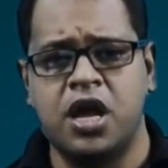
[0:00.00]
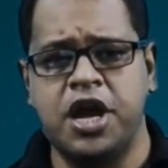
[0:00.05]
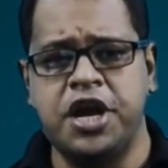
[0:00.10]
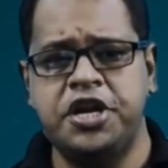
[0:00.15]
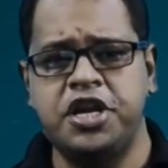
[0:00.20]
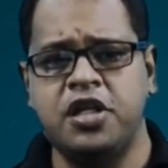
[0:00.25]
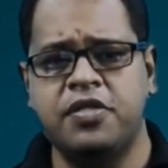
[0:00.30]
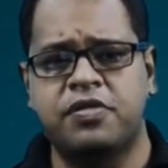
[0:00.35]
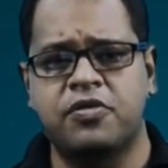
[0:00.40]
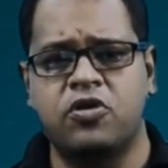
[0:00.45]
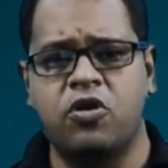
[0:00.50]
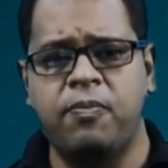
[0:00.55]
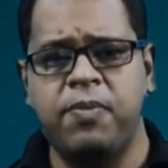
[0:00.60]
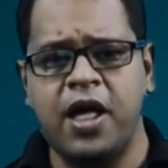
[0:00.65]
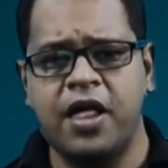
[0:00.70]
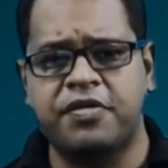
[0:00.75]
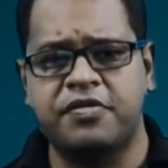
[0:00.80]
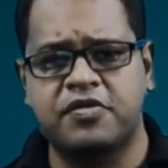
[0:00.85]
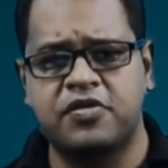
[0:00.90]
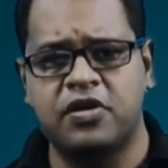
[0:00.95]
It is
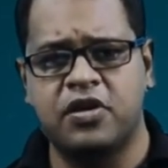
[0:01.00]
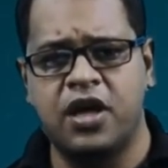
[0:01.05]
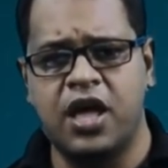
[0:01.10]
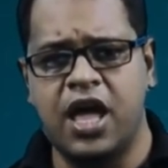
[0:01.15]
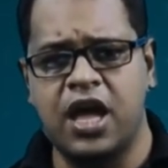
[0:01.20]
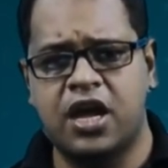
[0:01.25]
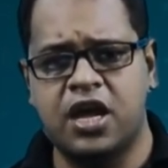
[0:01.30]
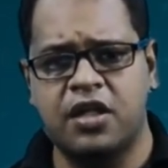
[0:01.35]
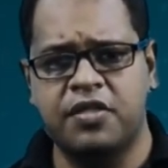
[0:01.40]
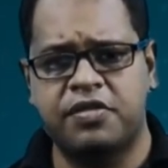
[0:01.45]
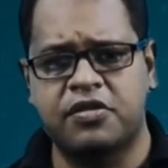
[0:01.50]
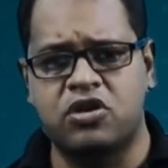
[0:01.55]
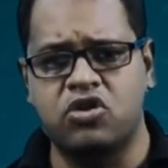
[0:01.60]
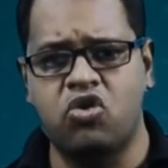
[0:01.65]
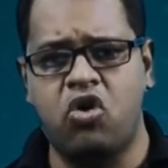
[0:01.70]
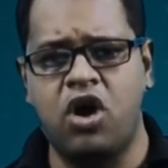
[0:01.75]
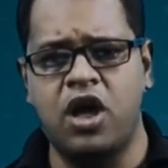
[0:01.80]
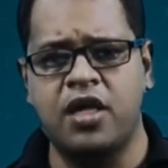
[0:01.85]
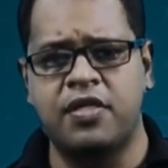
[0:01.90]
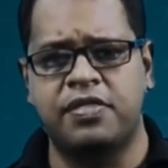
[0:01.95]
robust against
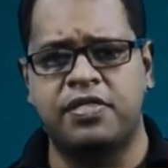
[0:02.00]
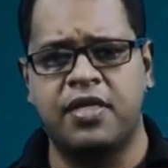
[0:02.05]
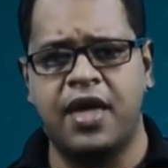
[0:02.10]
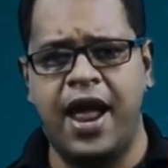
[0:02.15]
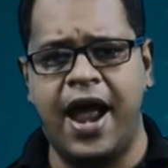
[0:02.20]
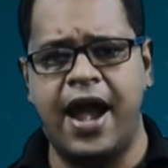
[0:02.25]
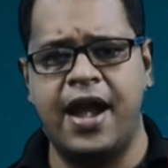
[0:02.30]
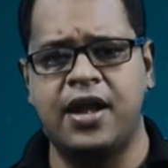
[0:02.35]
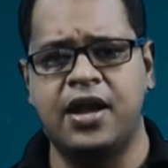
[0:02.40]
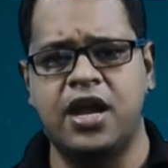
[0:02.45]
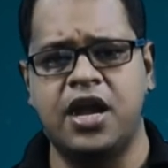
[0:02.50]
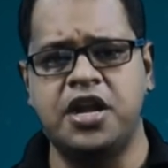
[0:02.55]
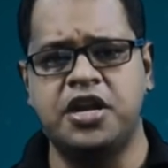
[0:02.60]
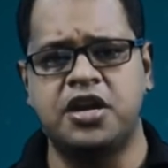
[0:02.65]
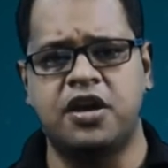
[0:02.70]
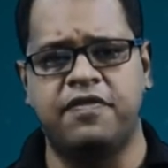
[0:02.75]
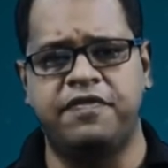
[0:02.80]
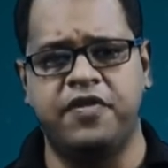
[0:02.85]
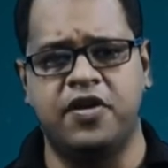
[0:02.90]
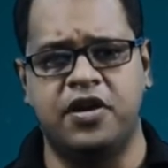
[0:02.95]
noise and
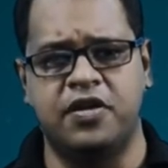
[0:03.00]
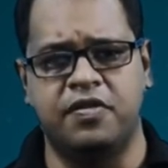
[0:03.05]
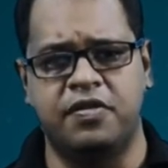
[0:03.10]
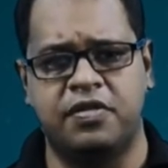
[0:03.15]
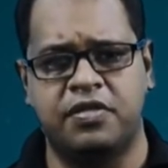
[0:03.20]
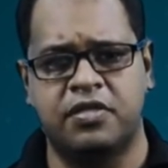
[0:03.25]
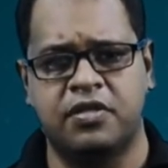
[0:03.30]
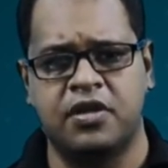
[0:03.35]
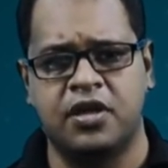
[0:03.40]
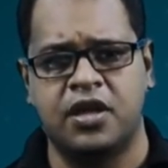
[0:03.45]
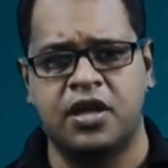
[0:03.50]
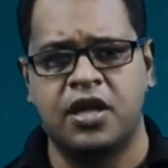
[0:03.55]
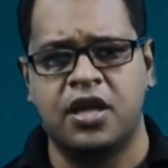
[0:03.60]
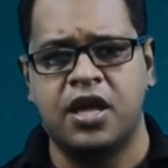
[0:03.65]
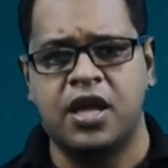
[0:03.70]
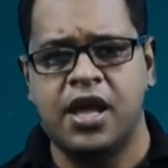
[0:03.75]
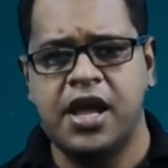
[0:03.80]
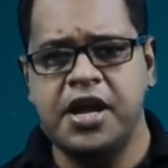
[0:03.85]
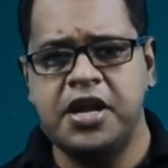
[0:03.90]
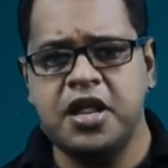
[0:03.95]
interference.
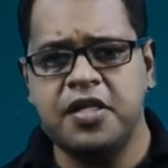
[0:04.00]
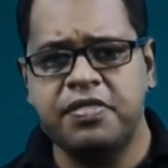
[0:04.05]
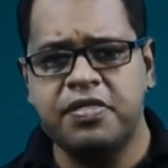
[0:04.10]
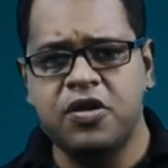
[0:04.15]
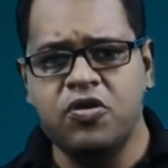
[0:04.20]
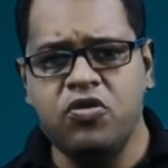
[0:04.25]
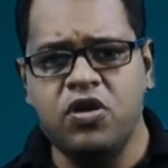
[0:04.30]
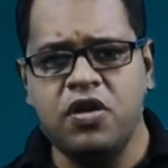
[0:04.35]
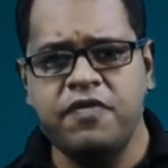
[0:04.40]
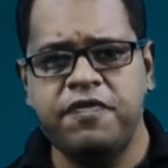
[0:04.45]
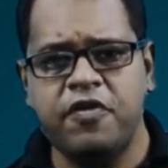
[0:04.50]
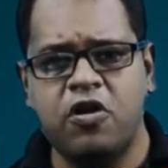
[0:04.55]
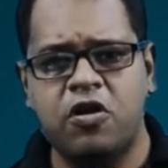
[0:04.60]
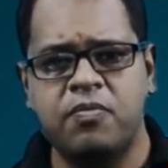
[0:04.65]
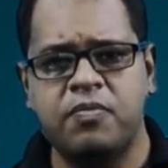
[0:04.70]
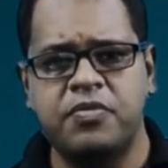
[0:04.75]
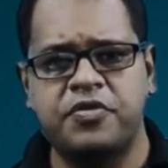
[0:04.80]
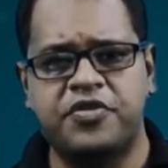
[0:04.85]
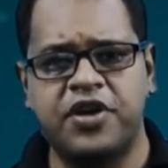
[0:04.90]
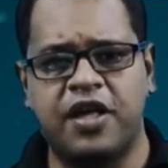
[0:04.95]
It is
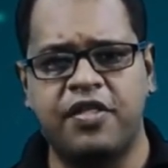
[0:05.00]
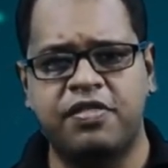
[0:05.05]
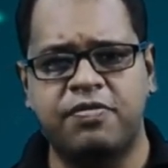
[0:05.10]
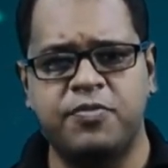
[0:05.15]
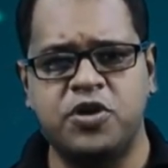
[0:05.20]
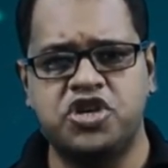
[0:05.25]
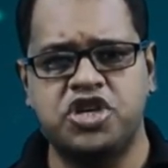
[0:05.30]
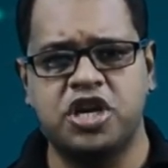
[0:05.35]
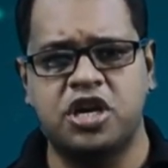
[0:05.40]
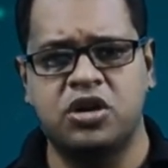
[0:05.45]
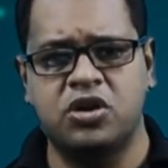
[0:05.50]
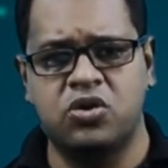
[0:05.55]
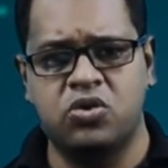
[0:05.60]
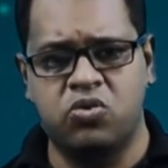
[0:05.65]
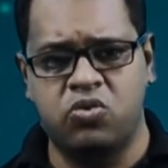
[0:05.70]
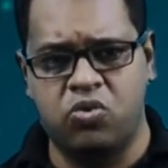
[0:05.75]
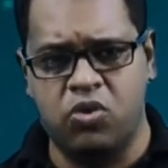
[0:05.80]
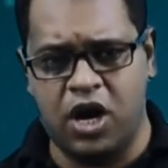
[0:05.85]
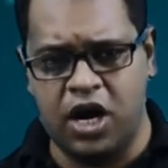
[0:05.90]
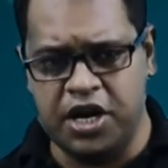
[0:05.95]
uniform transmission
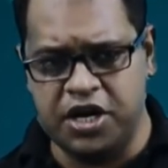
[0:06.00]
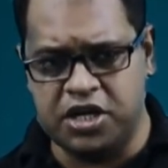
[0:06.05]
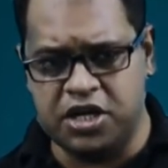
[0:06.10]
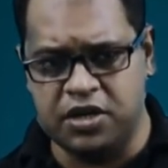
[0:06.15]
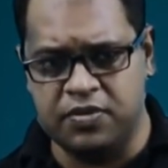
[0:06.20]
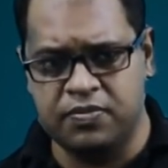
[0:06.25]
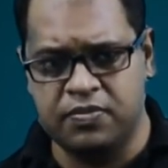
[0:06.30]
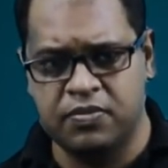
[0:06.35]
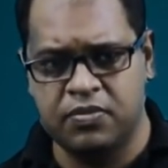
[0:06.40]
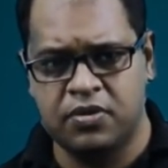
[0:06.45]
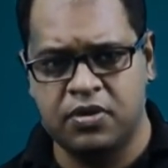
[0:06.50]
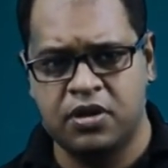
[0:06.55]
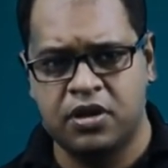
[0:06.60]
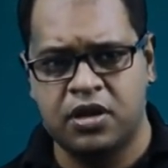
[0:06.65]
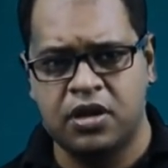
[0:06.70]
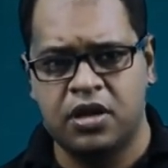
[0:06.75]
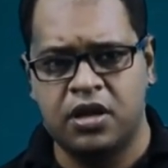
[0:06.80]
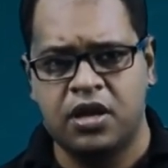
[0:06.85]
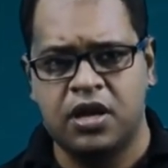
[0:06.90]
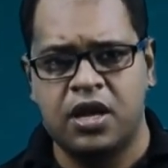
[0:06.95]
quality.
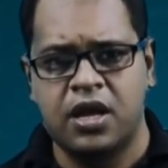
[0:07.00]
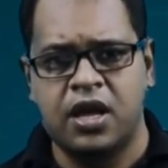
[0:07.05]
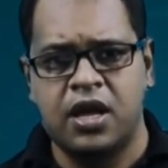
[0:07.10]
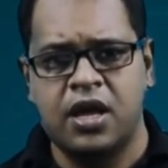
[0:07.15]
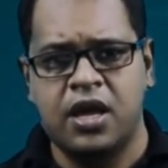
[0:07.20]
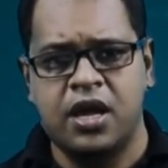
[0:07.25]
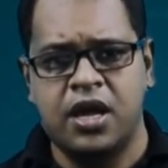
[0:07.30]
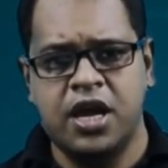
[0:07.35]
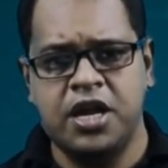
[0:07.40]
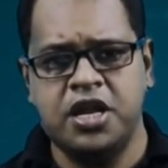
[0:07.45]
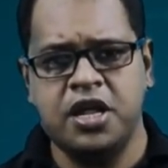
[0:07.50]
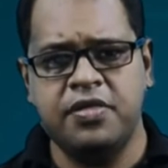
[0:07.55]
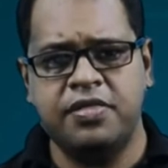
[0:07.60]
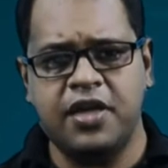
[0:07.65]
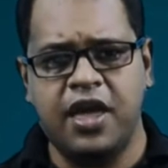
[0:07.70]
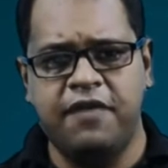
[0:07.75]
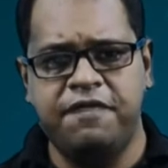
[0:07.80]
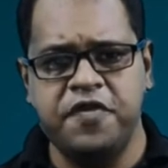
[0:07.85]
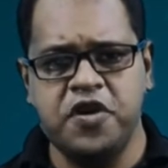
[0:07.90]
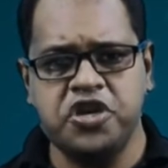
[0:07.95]
It is
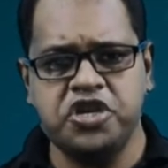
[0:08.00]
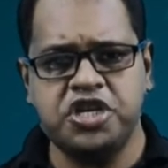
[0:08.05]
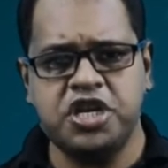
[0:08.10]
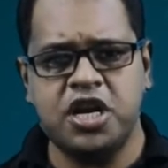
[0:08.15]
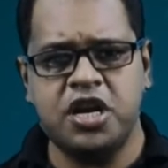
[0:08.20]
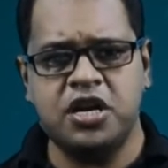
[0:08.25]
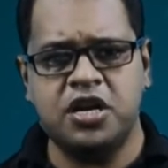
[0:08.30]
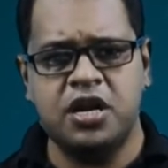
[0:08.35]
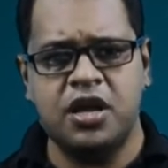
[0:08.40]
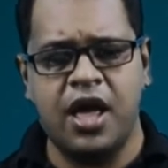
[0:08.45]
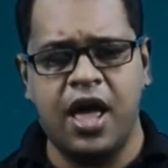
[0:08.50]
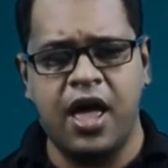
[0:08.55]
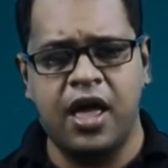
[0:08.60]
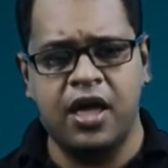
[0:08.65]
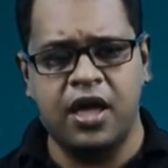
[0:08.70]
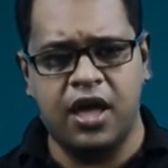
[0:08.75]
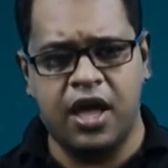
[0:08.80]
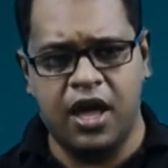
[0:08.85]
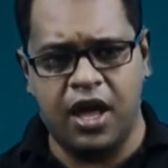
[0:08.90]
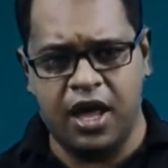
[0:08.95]
efficient
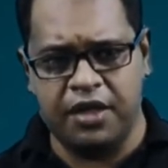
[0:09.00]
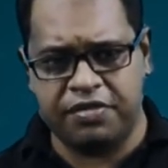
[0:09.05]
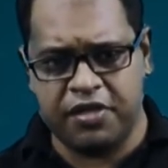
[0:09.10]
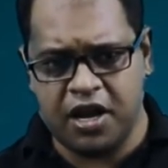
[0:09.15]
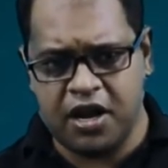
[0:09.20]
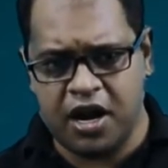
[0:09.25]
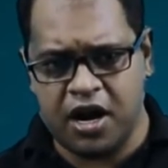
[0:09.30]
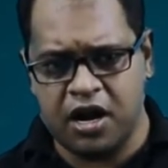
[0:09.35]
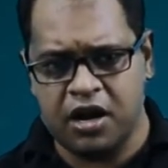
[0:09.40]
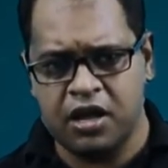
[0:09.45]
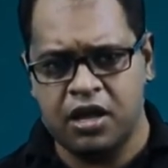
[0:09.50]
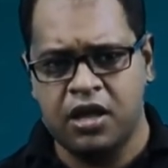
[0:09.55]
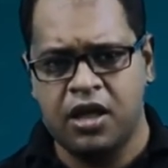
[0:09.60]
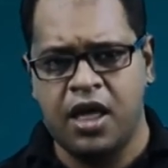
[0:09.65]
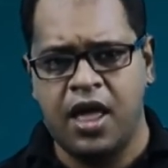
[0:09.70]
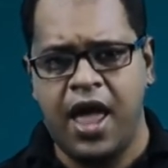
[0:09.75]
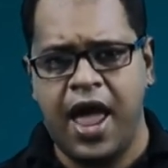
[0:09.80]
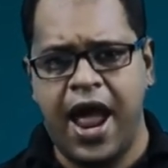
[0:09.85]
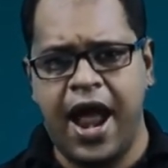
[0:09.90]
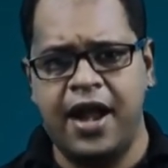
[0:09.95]
SNR
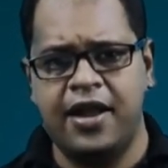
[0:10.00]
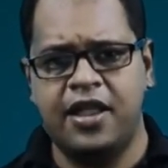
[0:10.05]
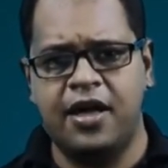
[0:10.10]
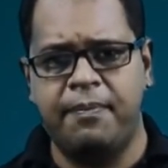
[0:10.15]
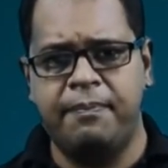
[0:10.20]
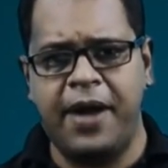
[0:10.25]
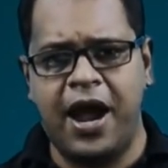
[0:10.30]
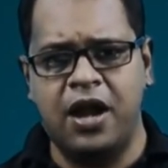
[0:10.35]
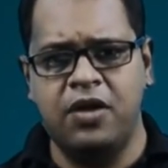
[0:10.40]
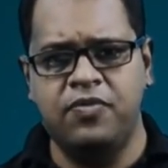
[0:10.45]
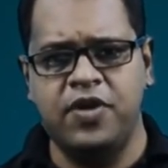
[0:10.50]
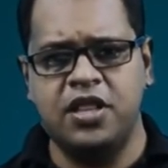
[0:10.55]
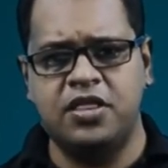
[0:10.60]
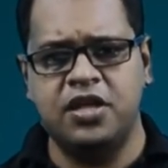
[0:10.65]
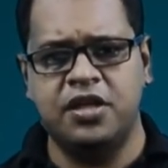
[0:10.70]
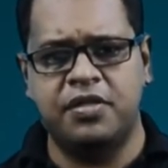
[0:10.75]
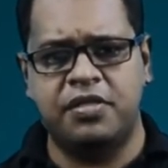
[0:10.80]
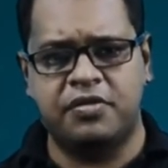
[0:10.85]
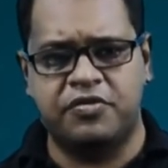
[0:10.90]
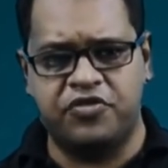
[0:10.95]
and the bandwidth
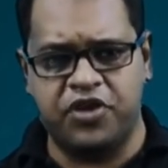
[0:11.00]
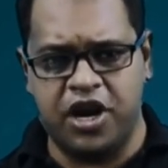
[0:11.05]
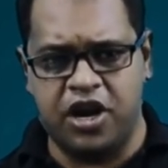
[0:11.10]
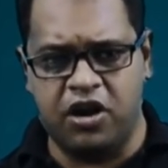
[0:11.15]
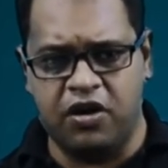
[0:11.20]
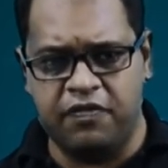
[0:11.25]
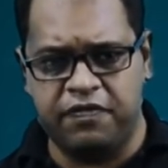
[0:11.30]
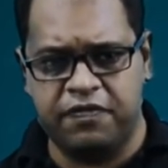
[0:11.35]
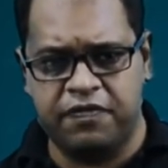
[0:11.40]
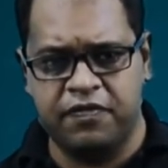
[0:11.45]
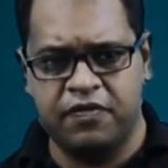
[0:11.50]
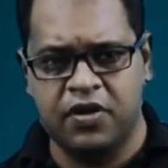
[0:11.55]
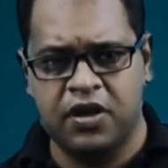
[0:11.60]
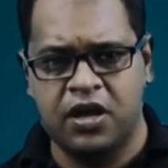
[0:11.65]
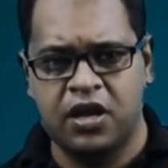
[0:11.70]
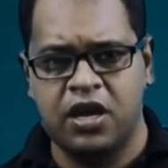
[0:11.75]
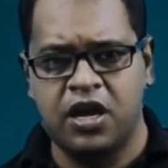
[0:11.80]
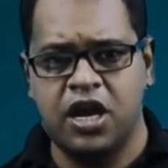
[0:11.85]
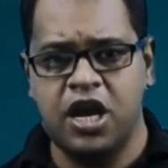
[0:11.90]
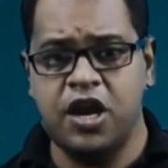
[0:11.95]
is trade-off.
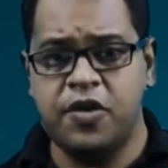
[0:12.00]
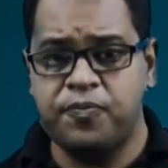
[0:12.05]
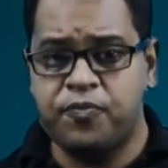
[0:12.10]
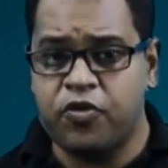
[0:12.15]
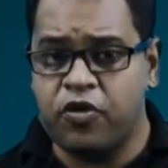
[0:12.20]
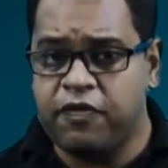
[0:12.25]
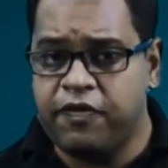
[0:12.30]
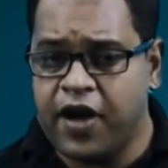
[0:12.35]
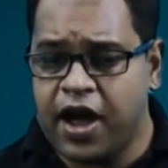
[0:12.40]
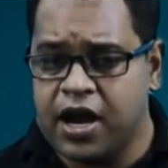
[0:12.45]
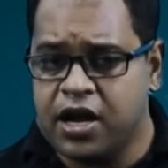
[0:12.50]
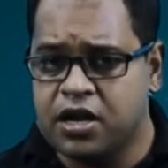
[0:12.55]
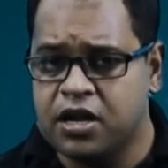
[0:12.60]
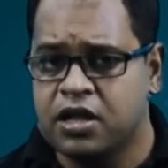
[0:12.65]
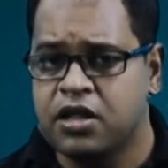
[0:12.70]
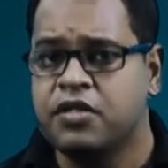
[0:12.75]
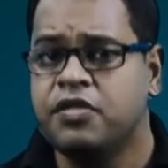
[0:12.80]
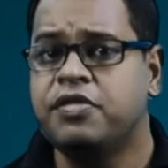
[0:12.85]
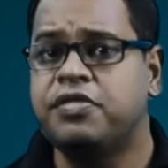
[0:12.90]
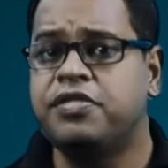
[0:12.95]
It provides
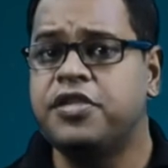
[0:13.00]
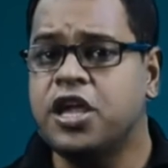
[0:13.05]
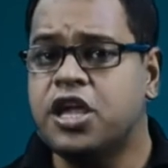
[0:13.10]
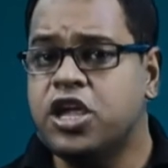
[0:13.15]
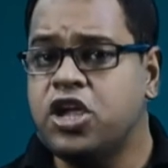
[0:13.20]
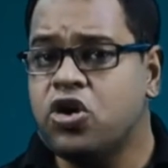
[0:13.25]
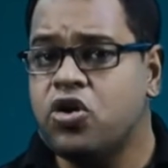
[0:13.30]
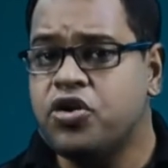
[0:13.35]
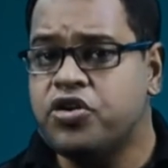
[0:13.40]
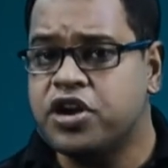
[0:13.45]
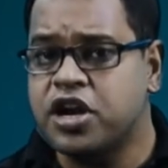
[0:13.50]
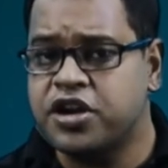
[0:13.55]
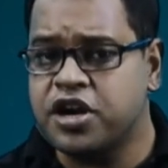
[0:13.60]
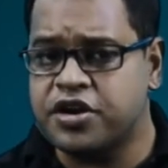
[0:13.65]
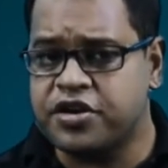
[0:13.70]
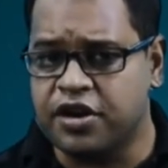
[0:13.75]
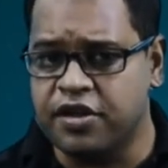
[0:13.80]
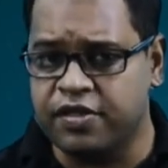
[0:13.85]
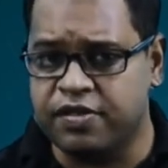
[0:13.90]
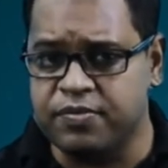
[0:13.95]
secure data
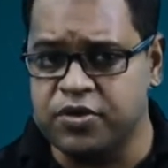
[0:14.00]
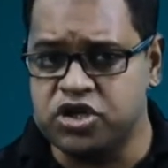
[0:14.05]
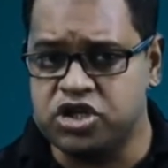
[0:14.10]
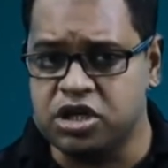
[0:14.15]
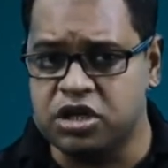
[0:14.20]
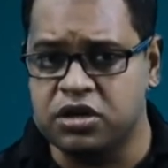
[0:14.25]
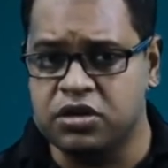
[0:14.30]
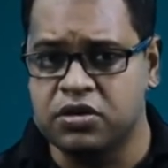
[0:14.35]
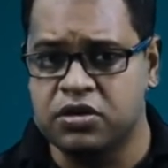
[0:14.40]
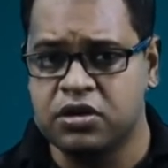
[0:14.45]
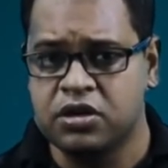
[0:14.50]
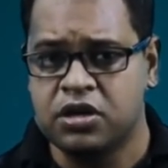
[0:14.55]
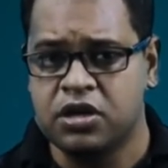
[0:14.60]
transmission.